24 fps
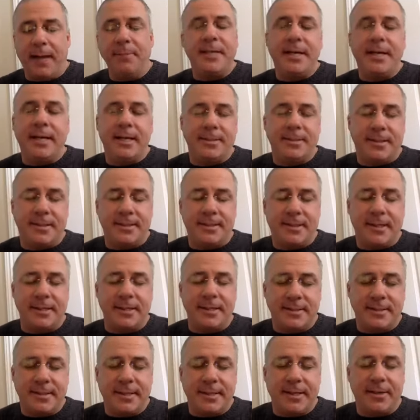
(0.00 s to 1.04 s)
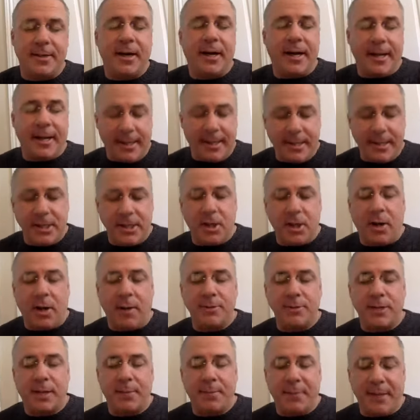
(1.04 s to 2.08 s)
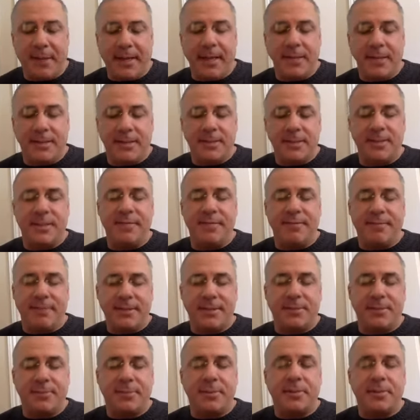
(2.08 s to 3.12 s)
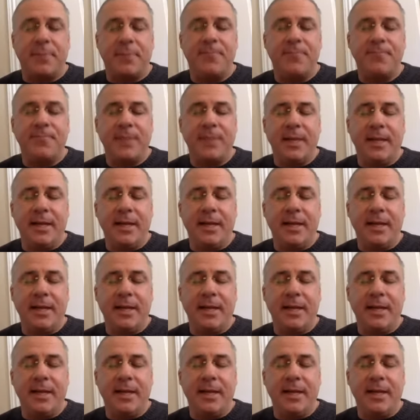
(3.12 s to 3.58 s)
emptiness is considered a hidden object because it's invisible.